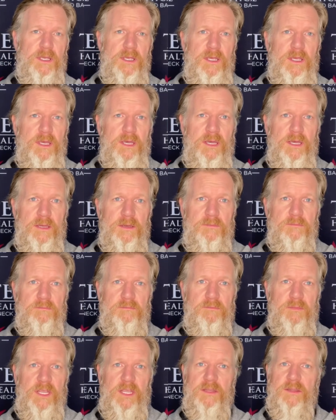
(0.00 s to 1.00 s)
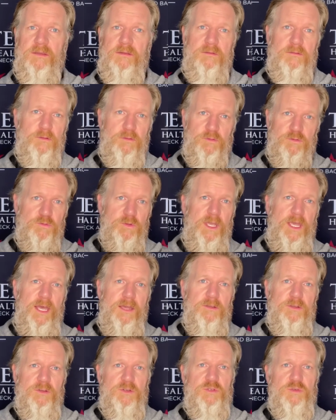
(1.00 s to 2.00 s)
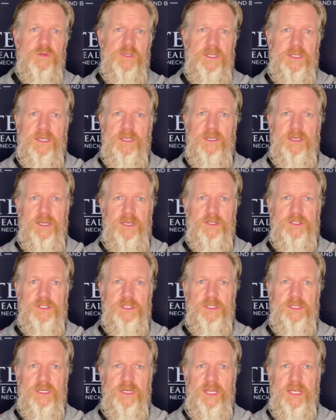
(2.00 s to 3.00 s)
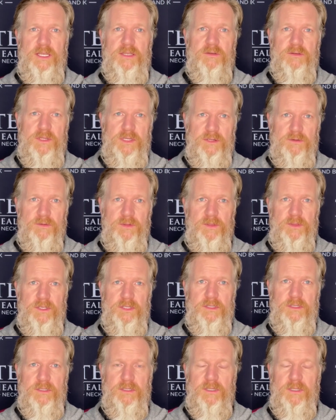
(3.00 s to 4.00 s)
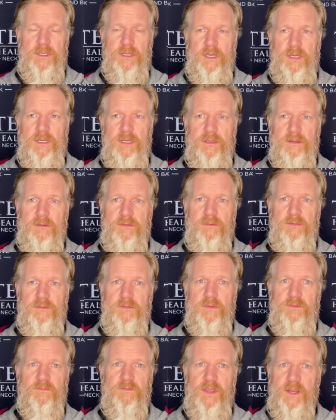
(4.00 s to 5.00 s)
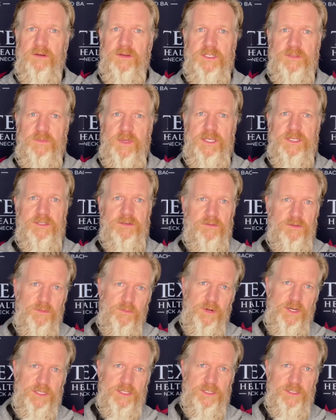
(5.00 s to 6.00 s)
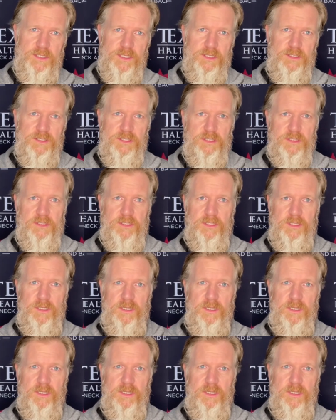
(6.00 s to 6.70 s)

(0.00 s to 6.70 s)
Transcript: and how you treat concussion and how you deal with it varies based on the presentation.